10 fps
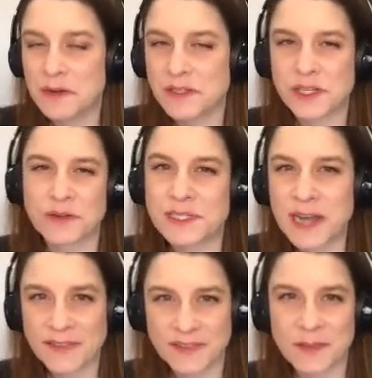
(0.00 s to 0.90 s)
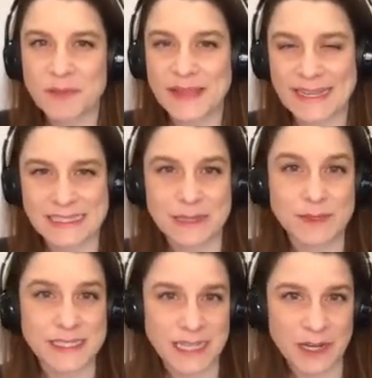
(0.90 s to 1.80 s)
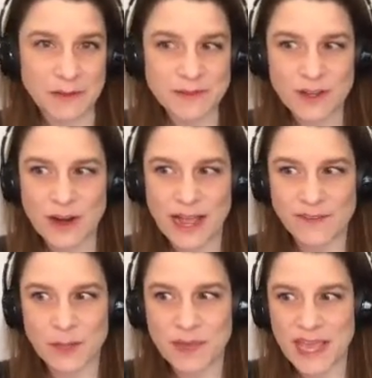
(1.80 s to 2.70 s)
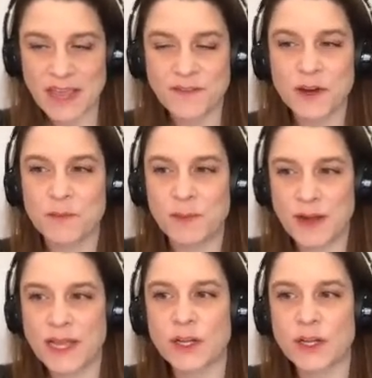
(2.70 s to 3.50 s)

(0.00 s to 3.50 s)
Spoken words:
So it's not that the plants themselves are having a behavior, but it